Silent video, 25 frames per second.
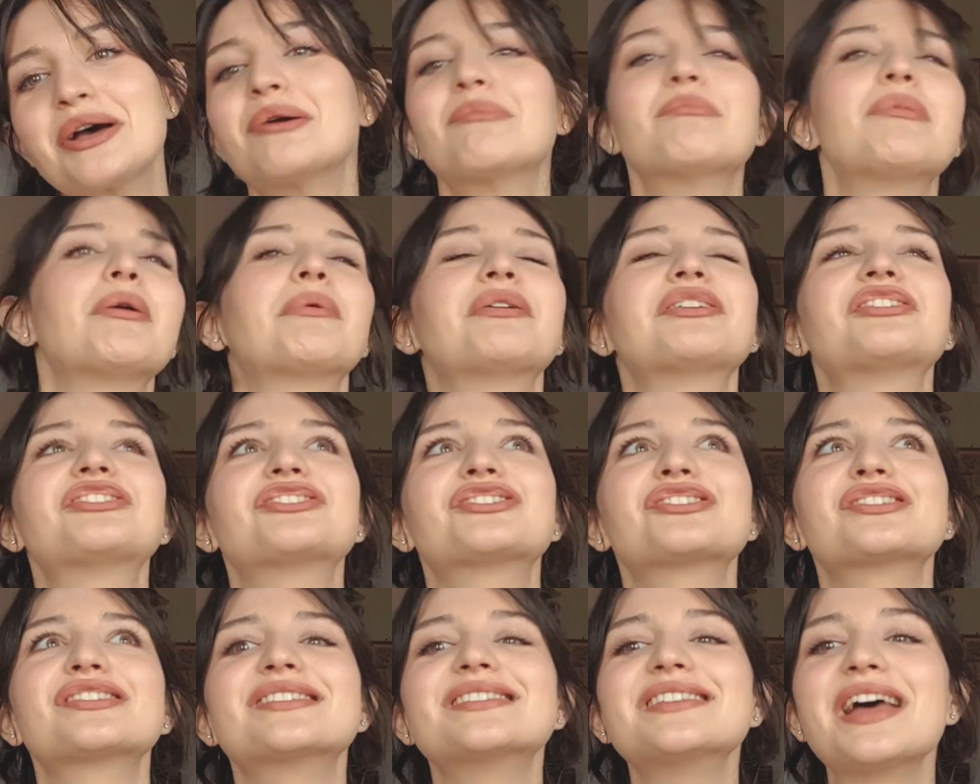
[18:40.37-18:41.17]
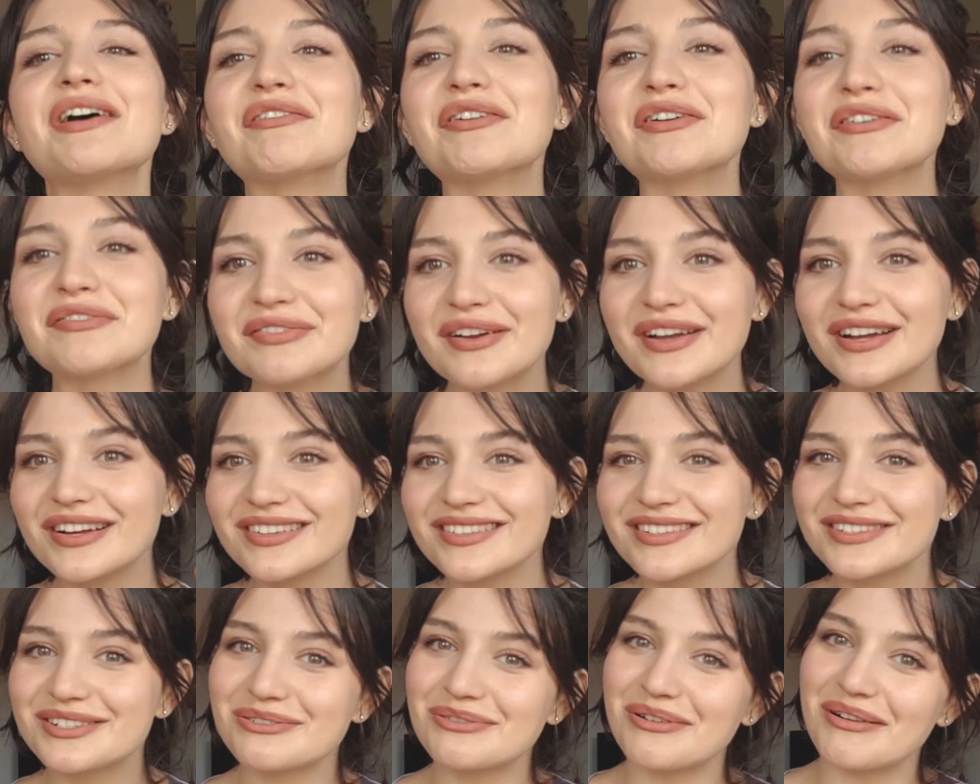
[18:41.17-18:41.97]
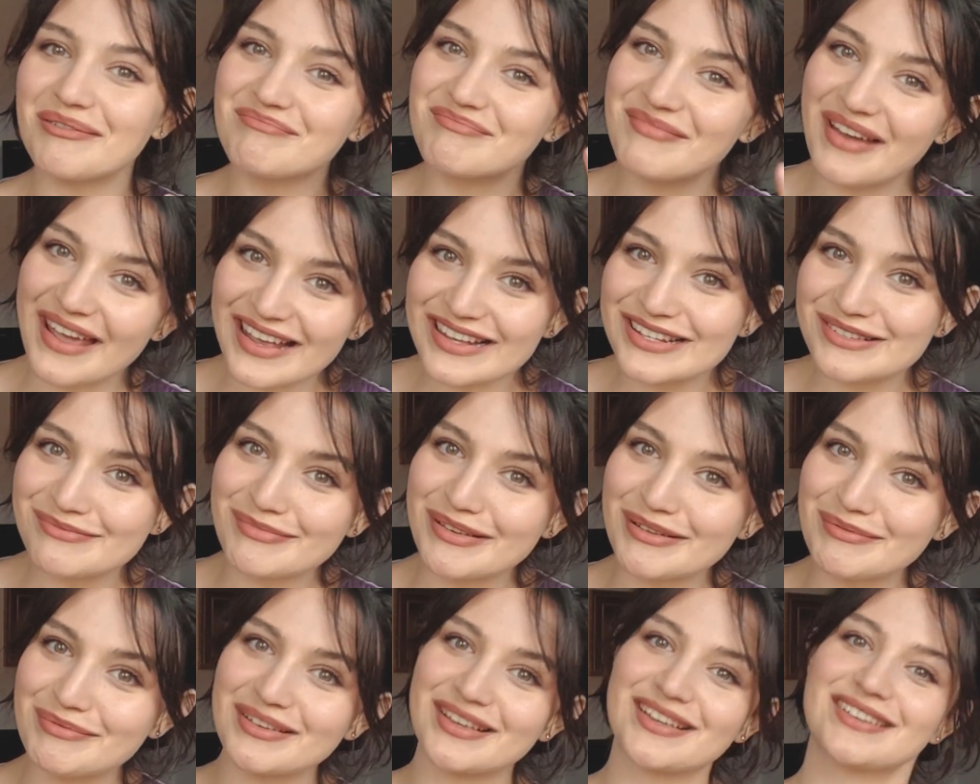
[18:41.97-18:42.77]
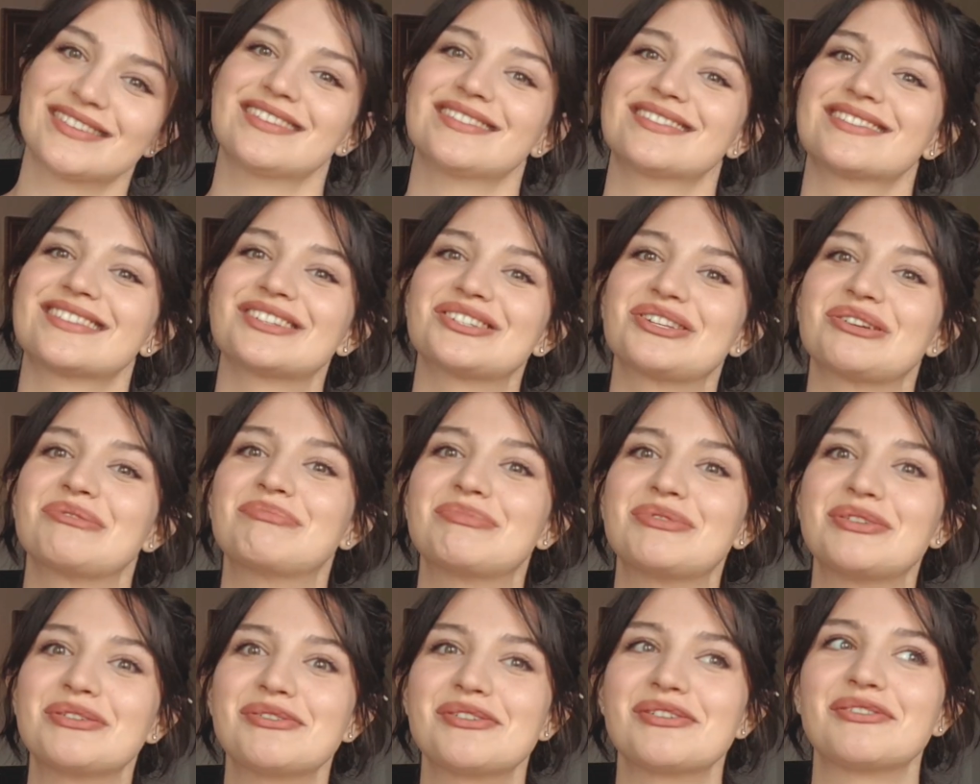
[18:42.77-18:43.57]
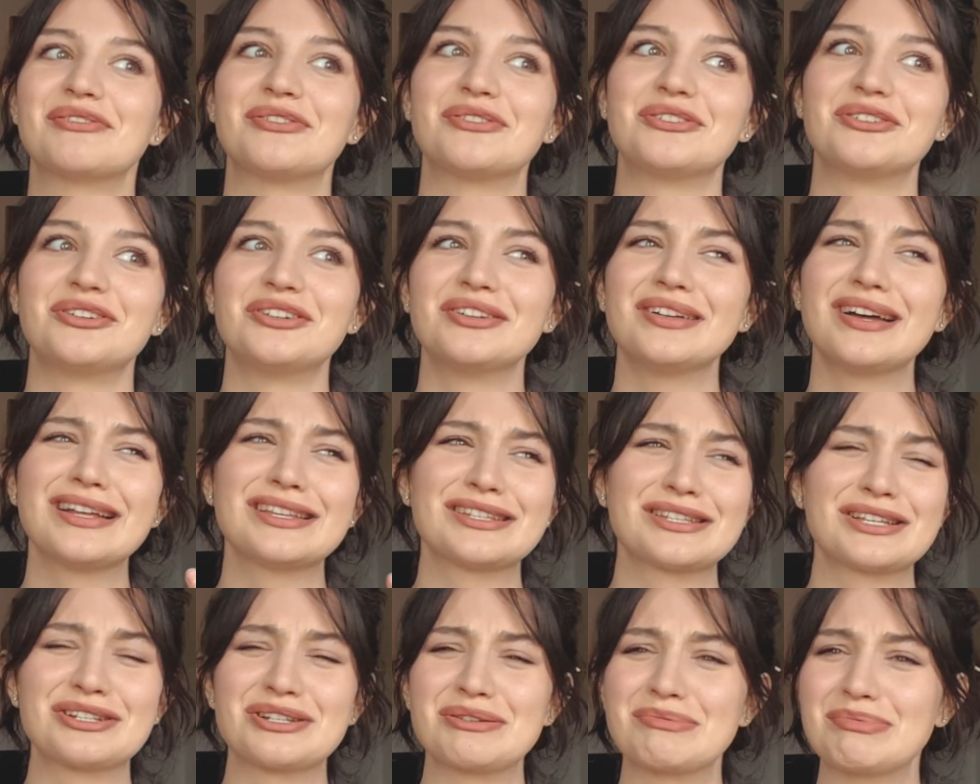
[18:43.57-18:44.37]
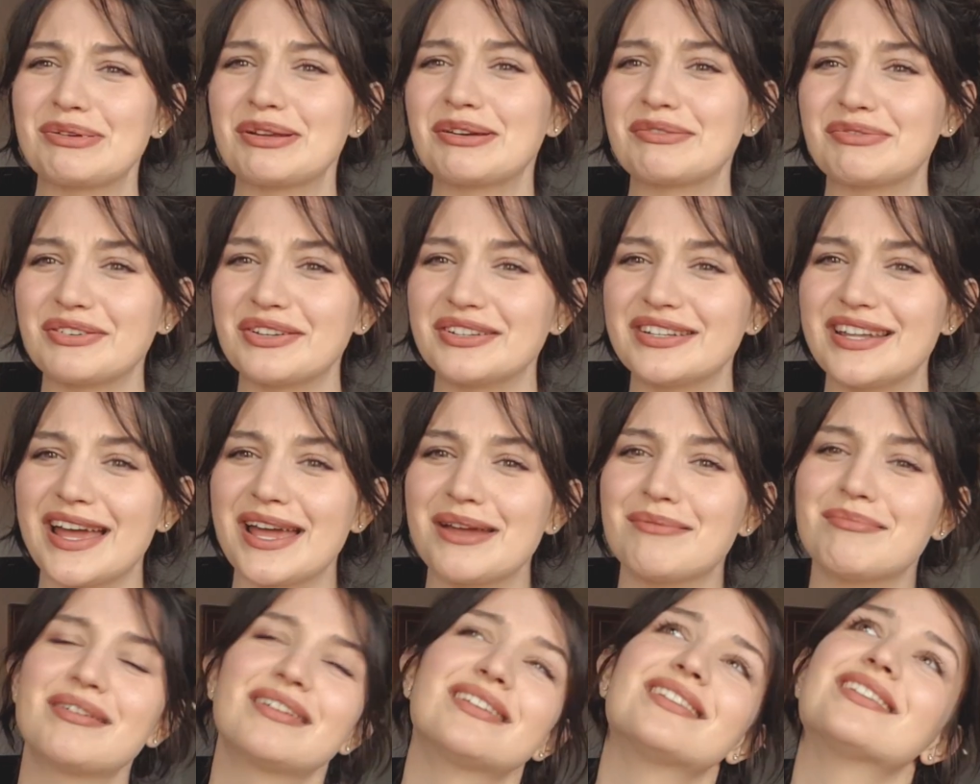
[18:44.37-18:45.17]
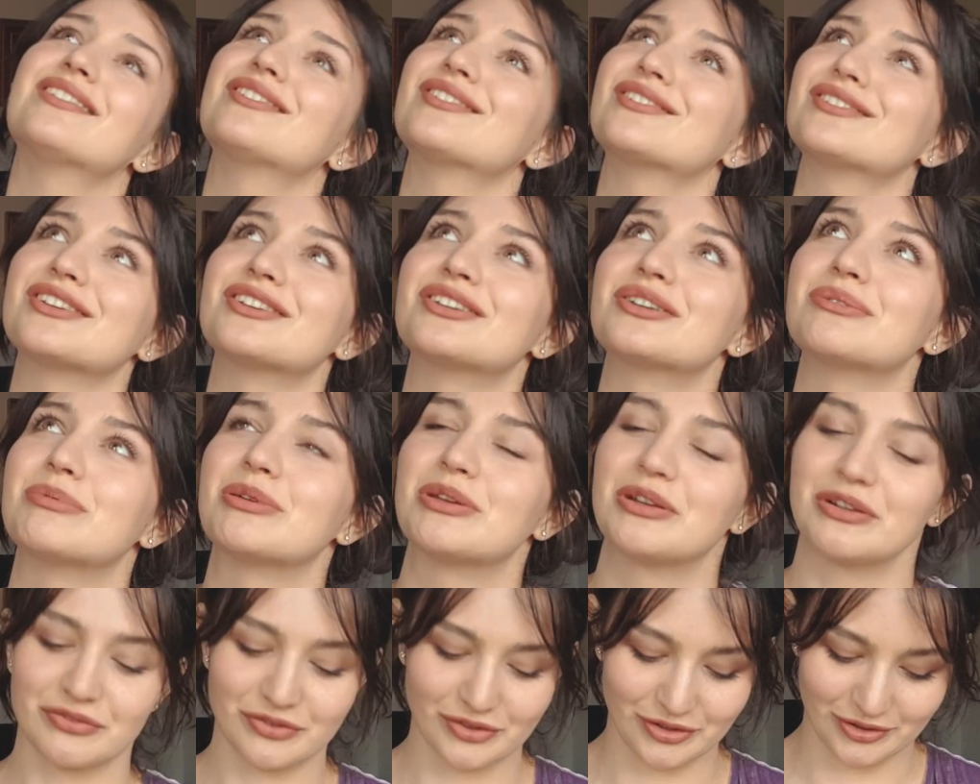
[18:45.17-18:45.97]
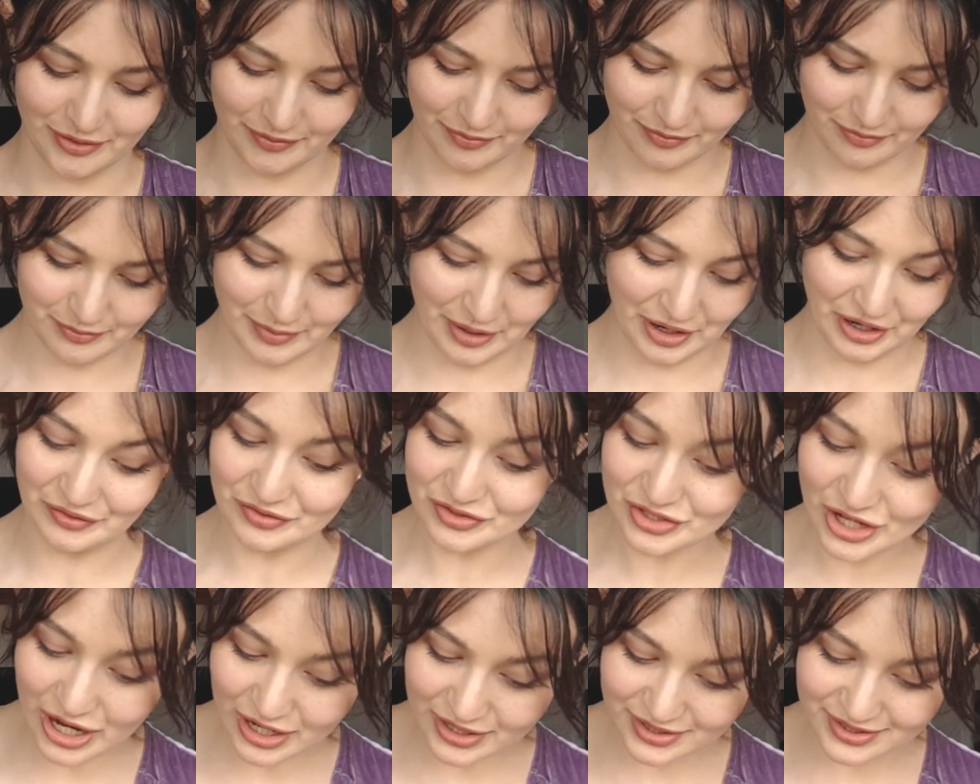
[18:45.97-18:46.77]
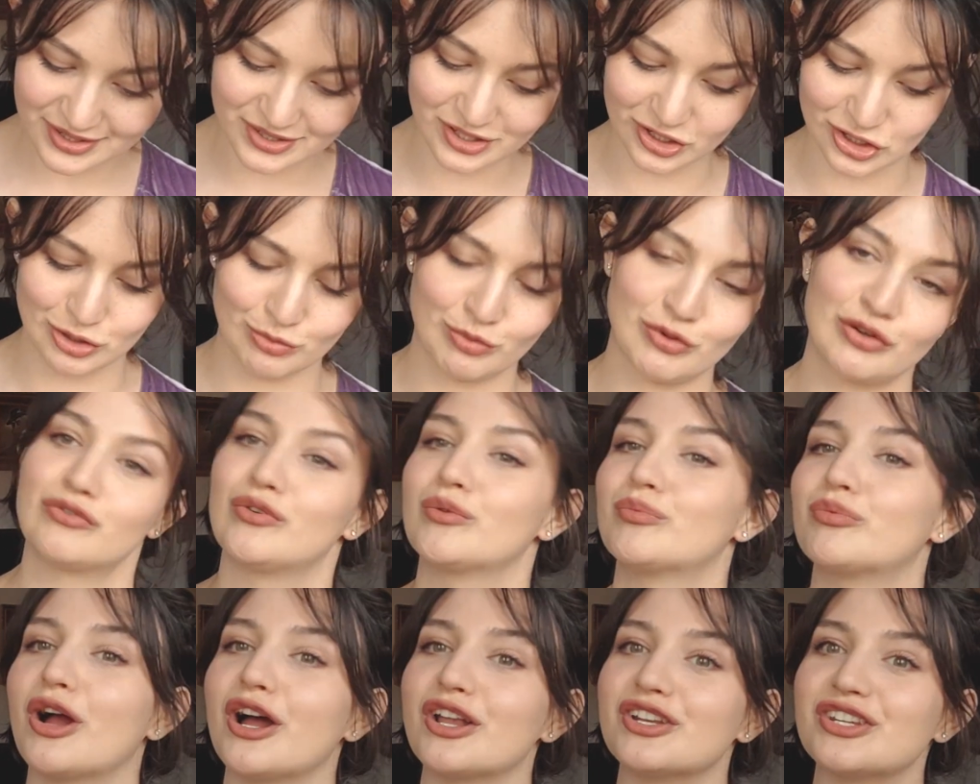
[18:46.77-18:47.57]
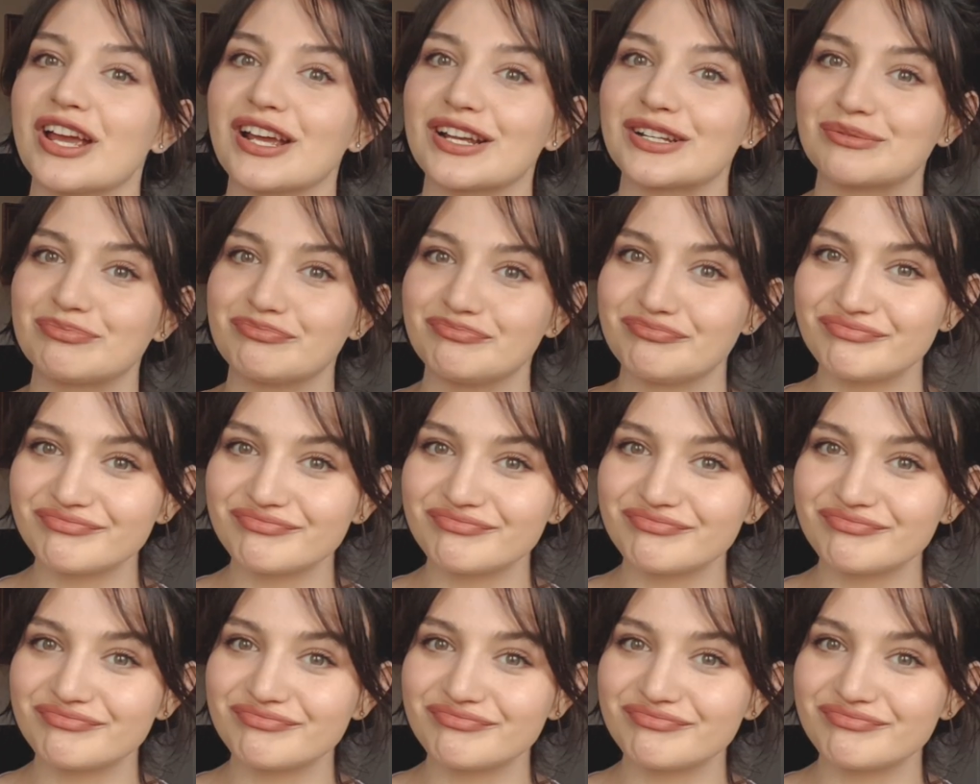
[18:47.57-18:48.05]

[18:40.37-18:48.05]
but which just never fails to amaze me because it's such a beautiful name, and these are such a beautiful pair of socks, such a beautiful project.